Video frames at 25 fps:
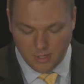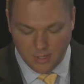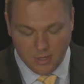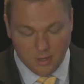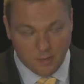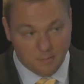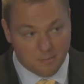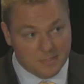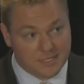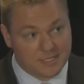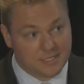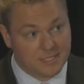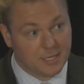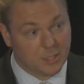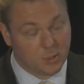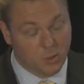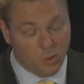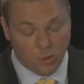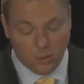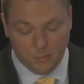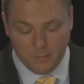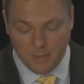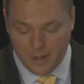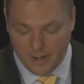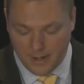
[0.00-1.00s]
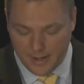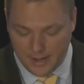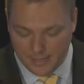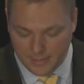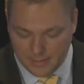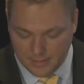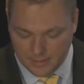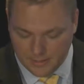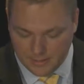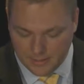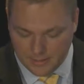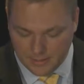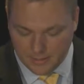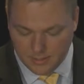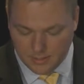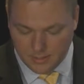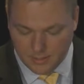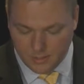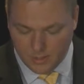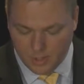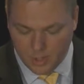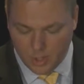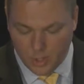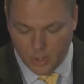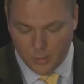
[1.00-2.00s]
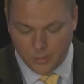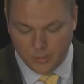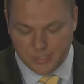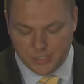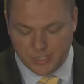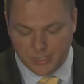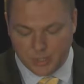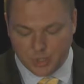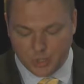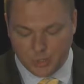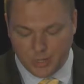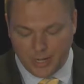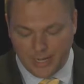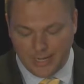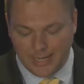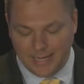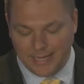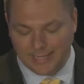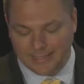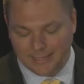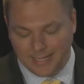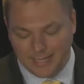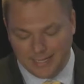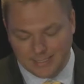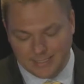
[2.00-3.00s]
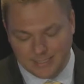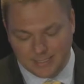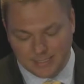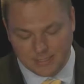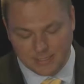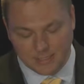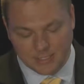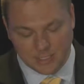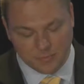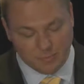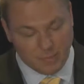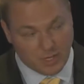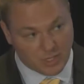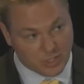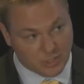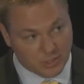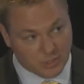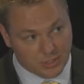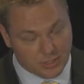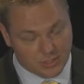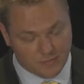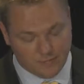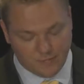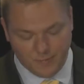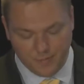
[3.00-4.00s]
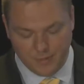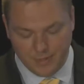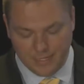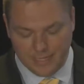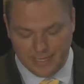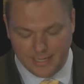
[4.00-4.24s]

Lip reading: Ms. Nicole Barrett, who is the Training and Licensing Specialist for the